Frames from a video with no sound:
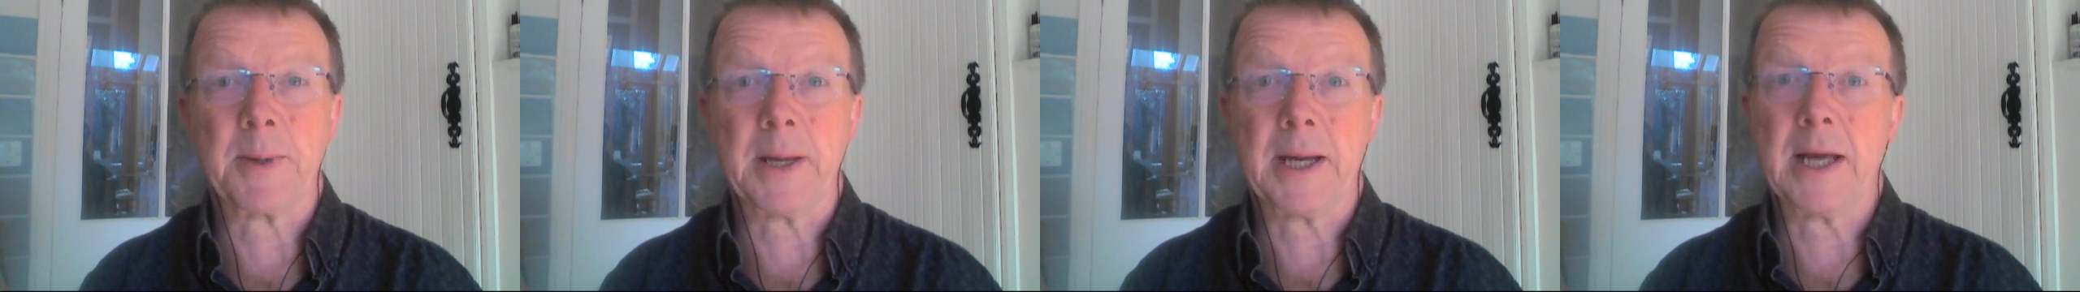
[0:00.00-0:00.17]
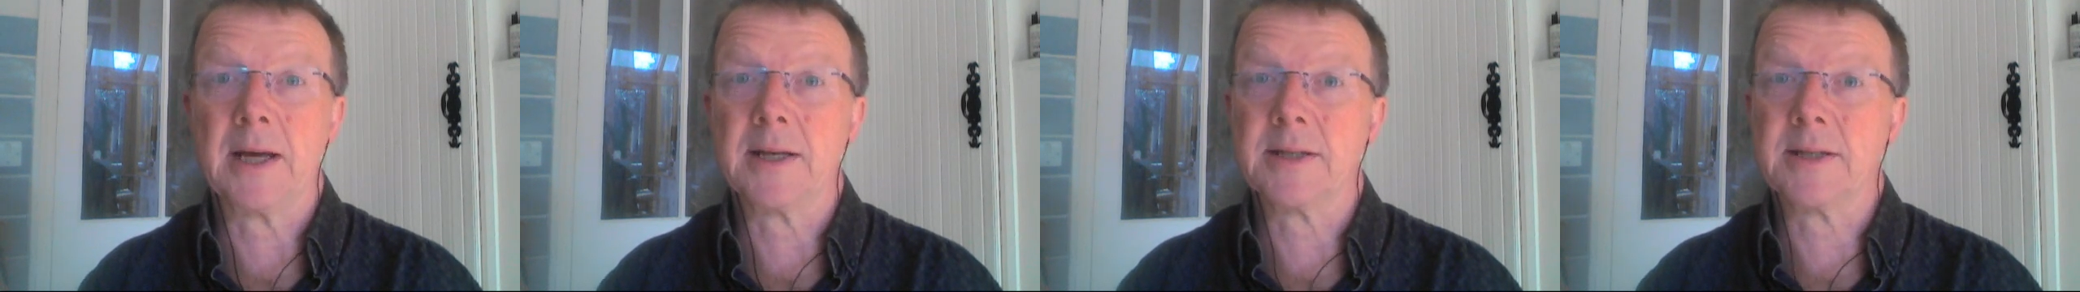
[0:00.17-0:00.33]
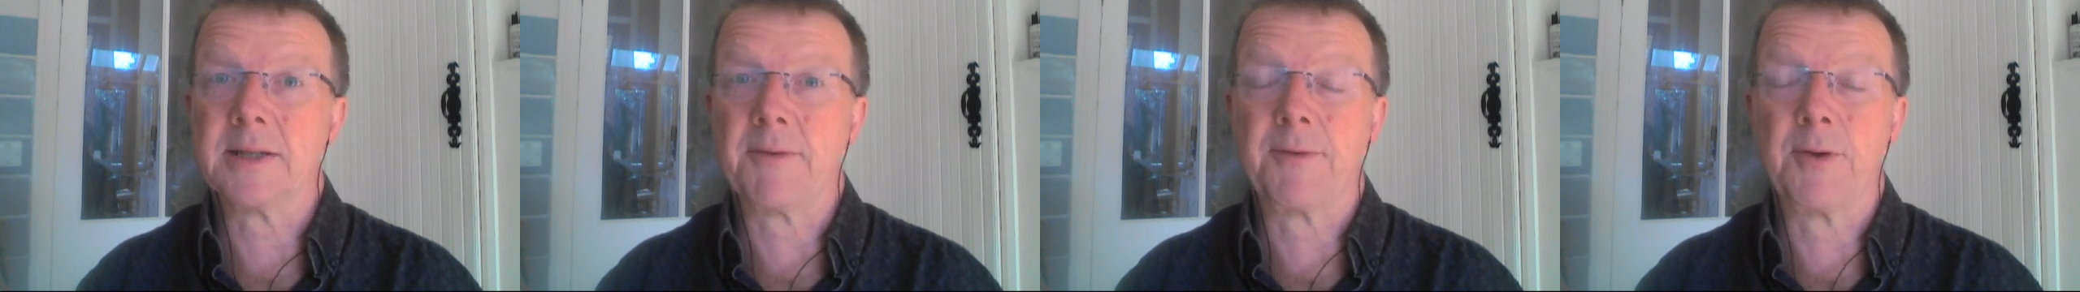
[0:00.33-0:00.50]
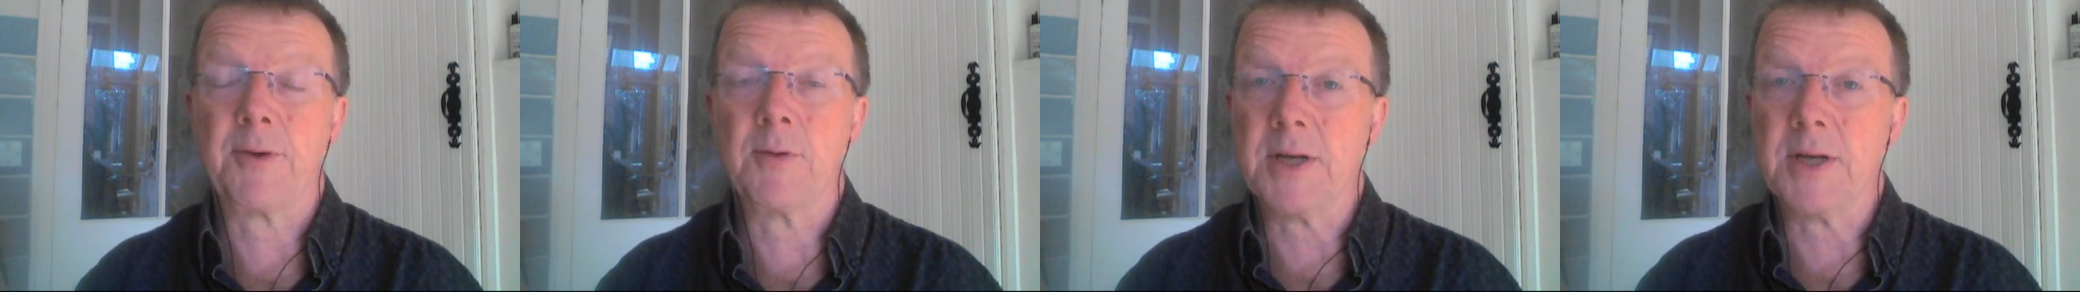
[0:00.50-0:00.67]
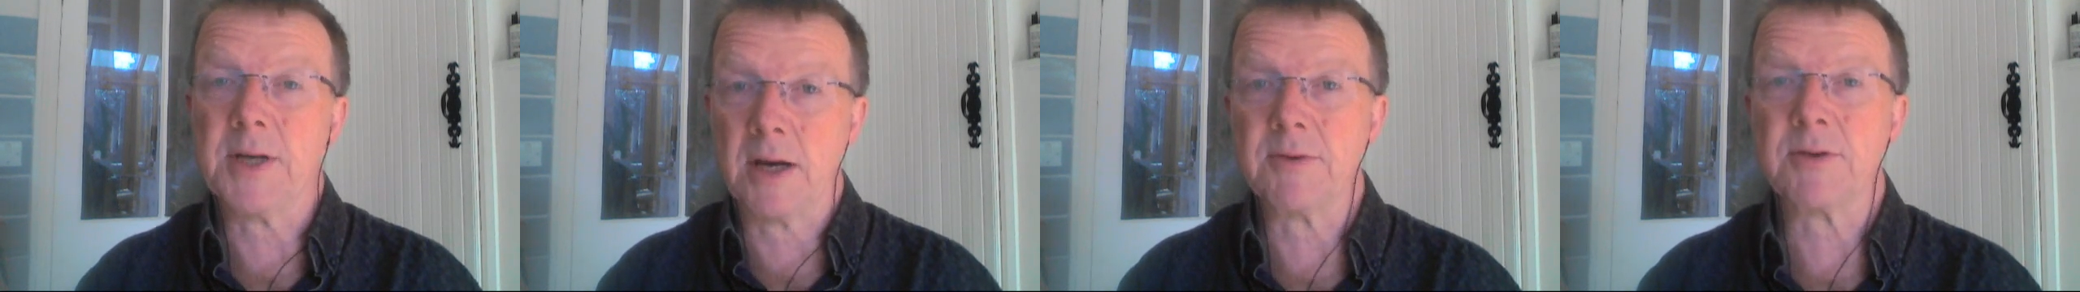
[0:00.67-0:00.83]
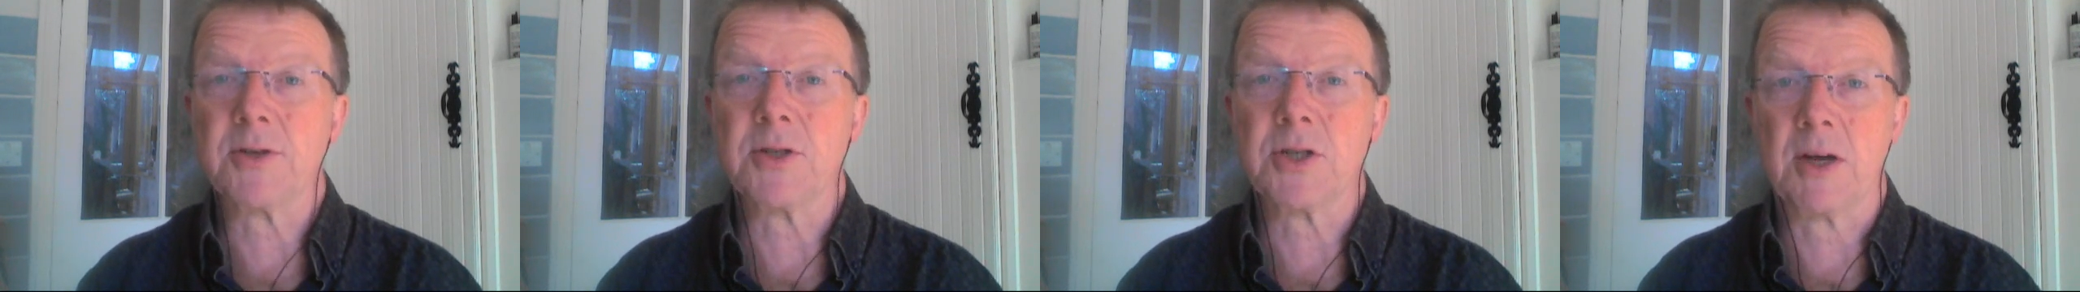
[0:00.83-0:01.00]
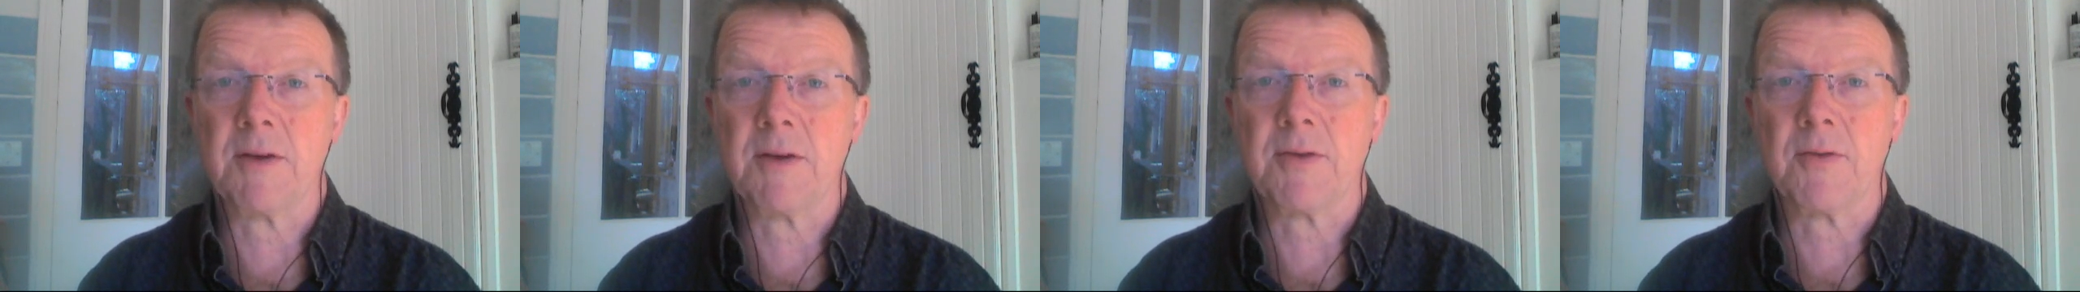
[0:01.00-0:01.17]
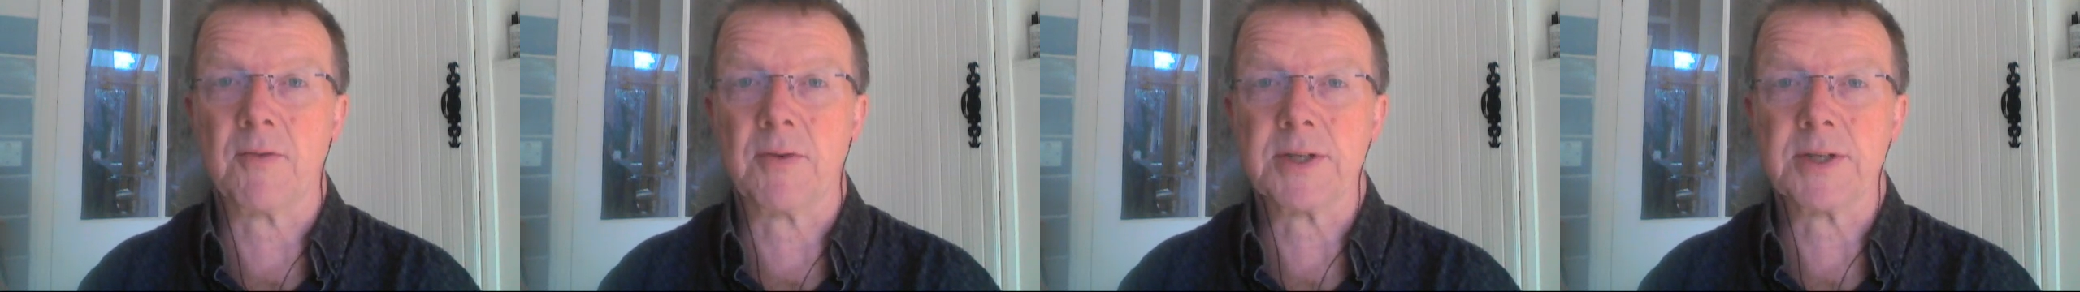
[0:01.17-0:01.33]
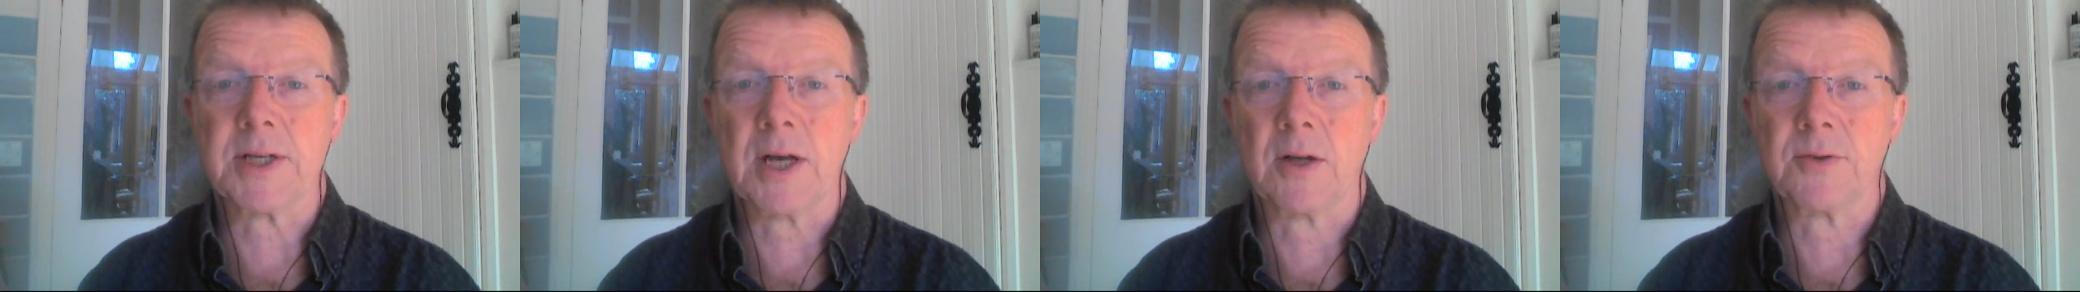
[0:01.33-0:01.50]
Because if you don't achieve
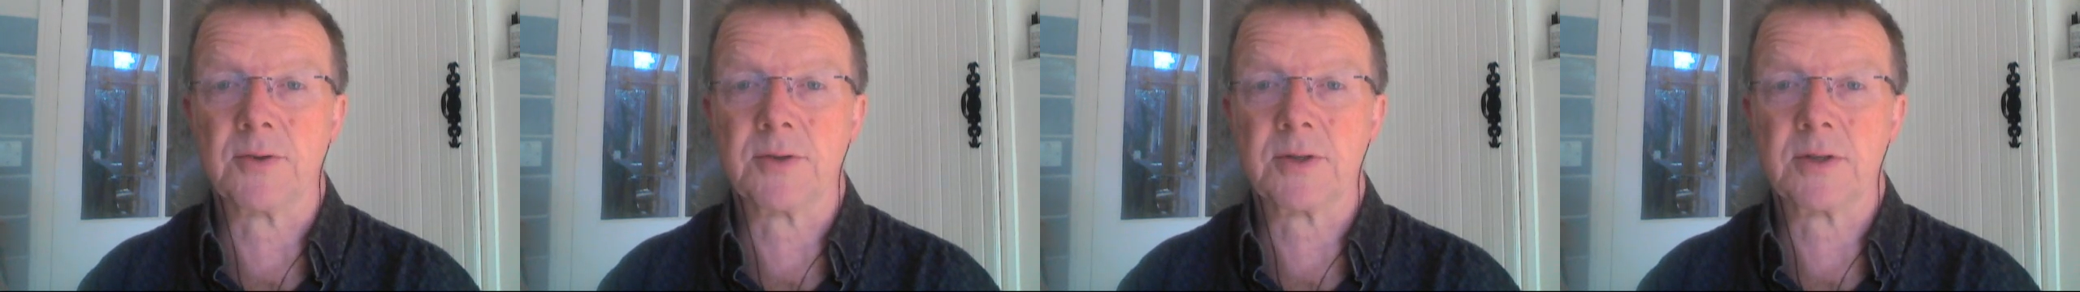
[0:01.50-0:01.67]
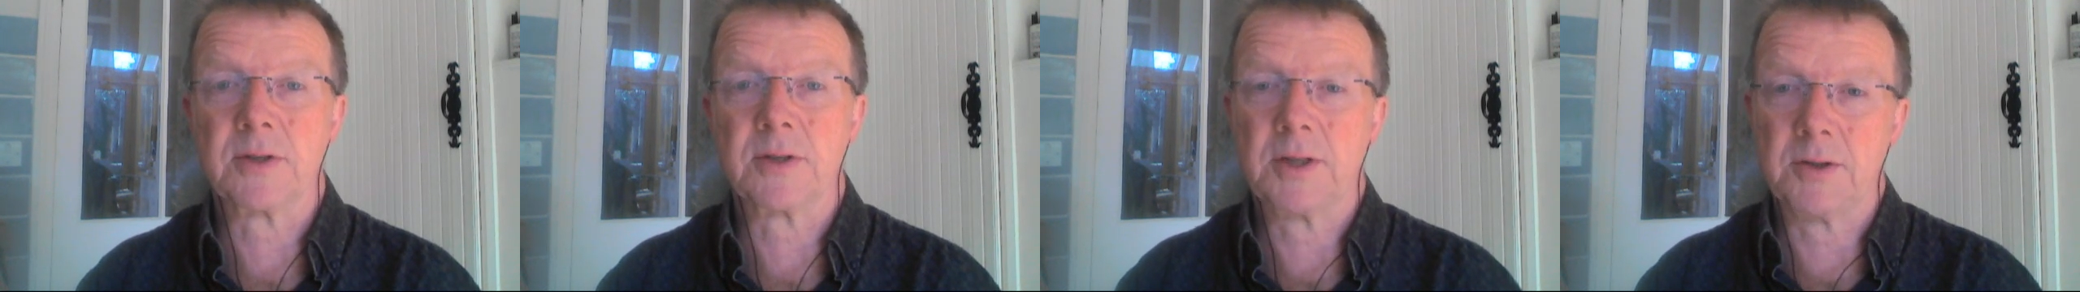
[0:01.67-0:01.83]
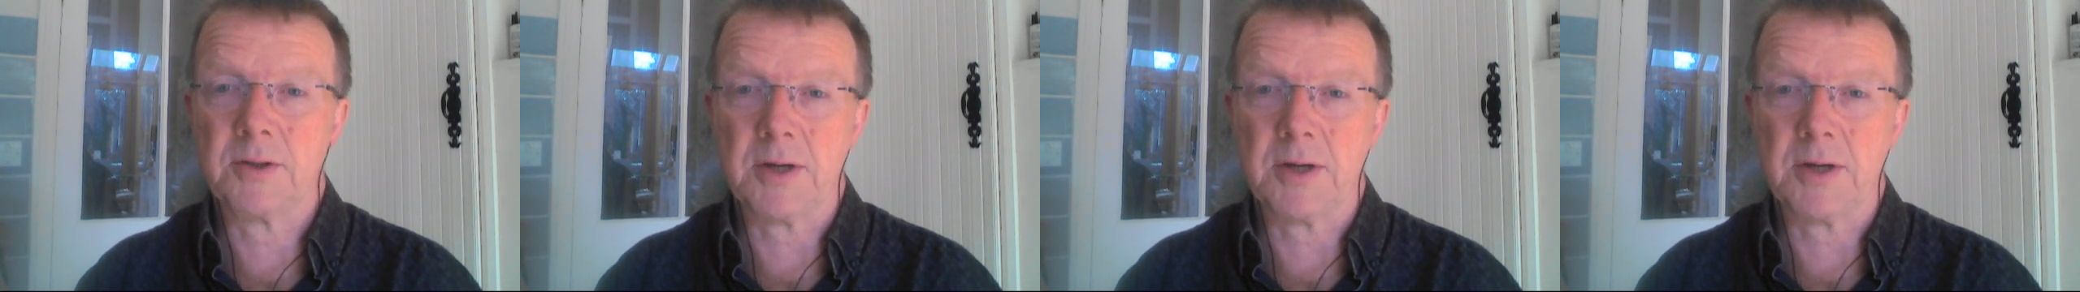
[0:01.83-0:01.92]
the results,